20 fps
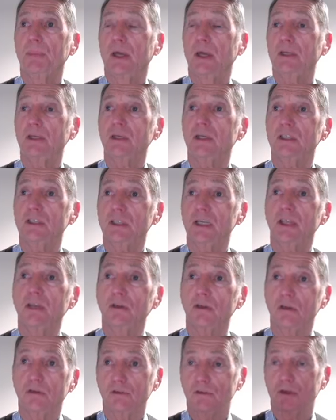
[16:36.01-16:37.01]
And you can see
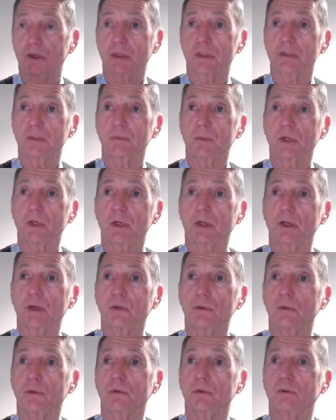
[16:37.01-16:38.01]
the other figures. I'm not going to
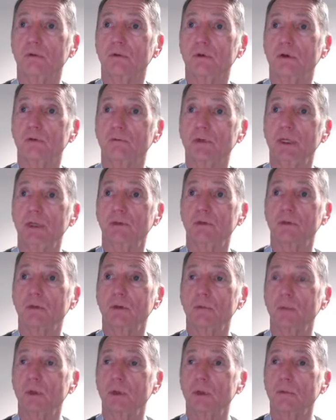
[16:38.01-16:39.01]
go read through
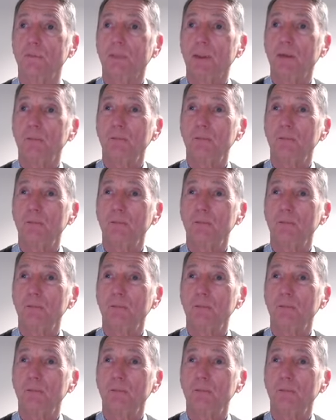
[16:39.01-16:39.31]
them all.